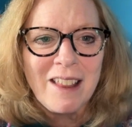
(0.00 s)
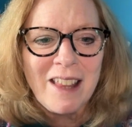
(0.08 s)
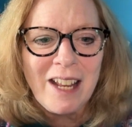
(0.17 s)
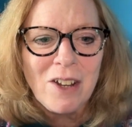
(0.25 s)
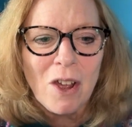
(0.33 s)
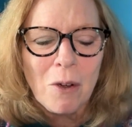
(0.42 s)
and
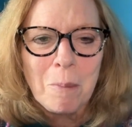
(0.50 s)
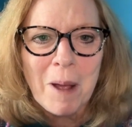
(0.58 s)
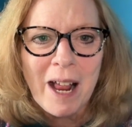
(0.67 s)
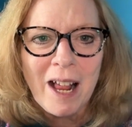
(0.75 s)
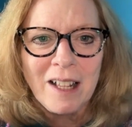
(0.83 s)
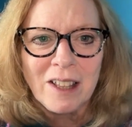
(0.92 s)
they know
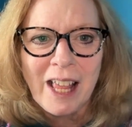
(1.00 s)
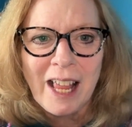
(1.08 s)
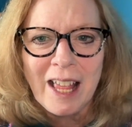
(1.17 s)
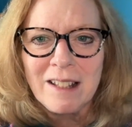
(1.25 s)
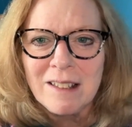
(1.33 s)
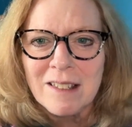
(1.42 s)
by a
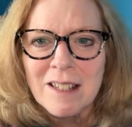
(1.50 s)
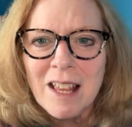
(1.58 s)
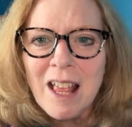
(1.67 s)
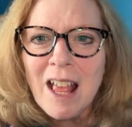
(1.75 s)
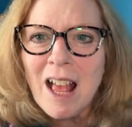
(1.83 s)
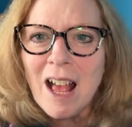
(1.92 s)
glance
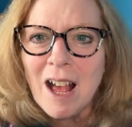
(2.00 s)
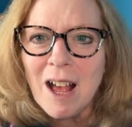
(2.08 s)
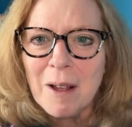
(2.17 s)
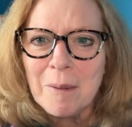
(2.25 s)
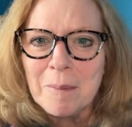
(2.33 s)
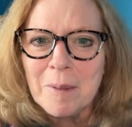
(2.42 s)

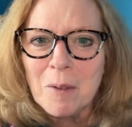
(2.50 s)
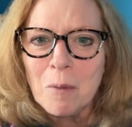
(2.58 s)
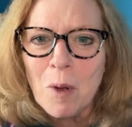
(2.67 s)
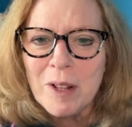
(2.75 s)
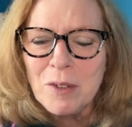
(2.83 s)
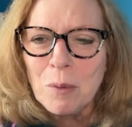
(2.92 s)

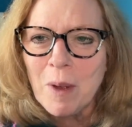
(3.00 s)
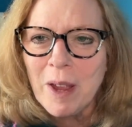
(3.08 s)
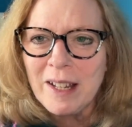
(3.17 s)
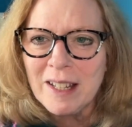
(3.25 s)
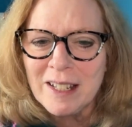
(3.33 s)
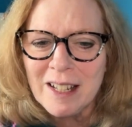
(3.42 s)
what's
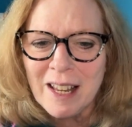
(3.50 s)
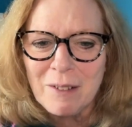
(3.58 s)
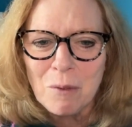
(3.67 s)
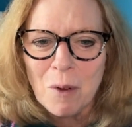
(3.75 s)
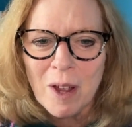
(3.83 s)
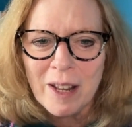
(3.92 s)
weighted
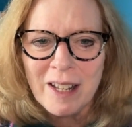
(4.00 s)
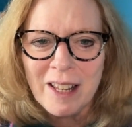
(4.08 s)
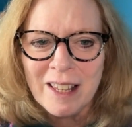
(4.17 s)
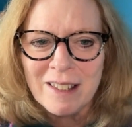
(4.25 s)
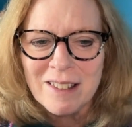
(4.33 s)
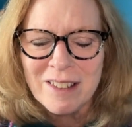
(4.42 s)
and what
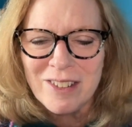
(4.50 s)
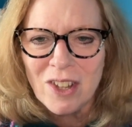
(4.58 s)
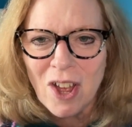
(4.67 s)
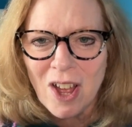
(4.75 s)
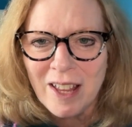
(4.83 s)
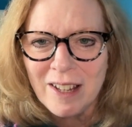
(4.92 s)
is
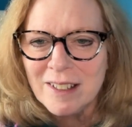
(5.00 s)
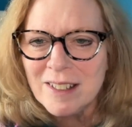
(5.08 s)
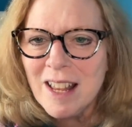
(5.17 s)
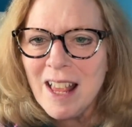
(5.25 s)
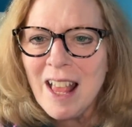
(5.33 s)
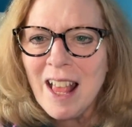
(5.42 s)
not.
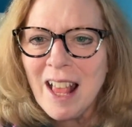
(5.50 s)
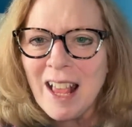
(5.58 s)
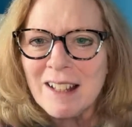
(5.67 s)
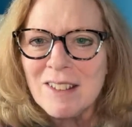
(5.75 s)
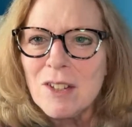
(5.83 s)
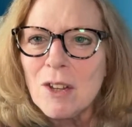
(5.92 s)

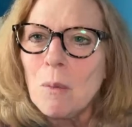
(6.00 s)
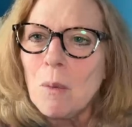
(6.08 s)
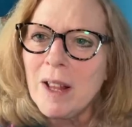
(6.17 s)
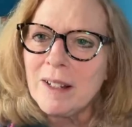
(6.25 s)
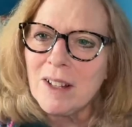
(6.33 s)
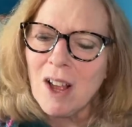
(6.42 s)
And so
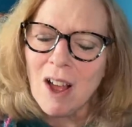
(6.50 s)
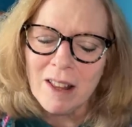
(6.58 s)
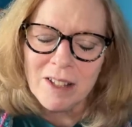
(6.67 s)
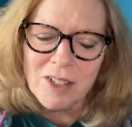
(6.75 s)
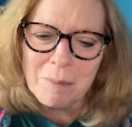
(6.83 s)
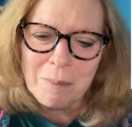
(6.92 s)
what
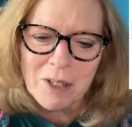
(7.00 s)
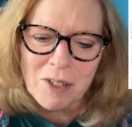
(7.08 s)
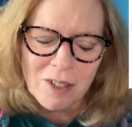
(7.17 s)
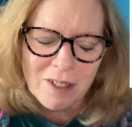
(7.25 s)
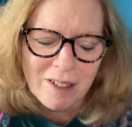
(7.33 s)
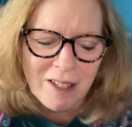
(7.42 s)
college
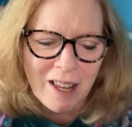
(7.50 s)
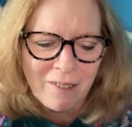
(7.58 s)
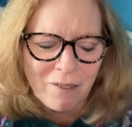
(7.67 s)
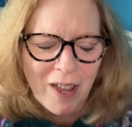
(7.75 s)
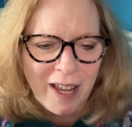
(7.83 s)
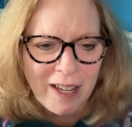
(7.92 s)
admission
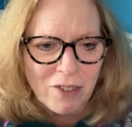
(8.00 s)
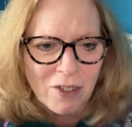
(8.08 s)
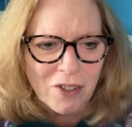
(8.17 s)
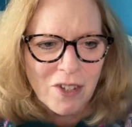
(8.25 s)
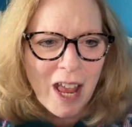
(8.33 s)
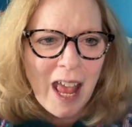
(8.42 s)

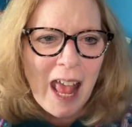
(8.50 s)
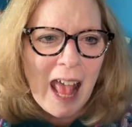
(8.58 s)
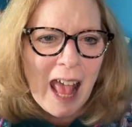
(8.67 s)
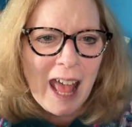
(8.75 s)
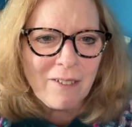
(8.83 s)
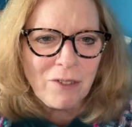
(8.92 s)
advisors
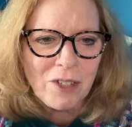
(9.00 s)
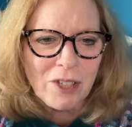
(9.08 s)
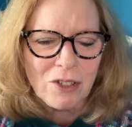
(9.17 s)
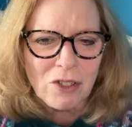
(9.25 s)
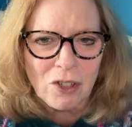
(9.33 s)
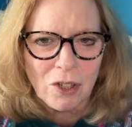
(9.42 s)
have
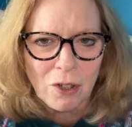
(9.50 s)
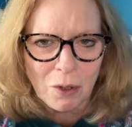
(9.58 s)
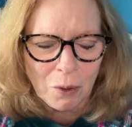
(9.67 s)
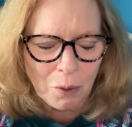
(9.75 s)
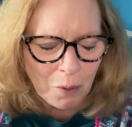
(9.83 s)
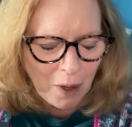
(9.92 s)
to
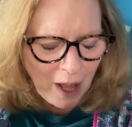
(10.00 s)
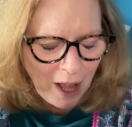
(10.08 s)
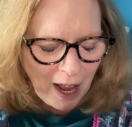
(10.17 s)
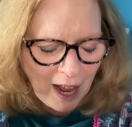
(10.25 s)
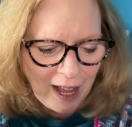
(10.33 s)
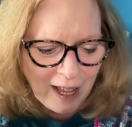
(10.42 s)
do
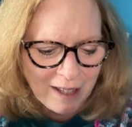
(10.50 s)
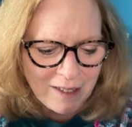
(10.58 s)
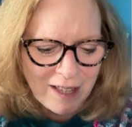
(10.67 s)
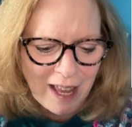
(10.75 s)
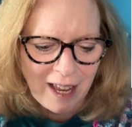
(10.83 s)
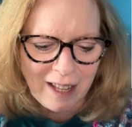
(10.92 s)

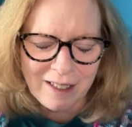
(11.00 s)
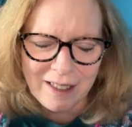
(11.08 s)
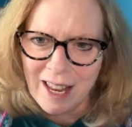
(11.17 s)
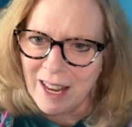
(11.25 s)
is they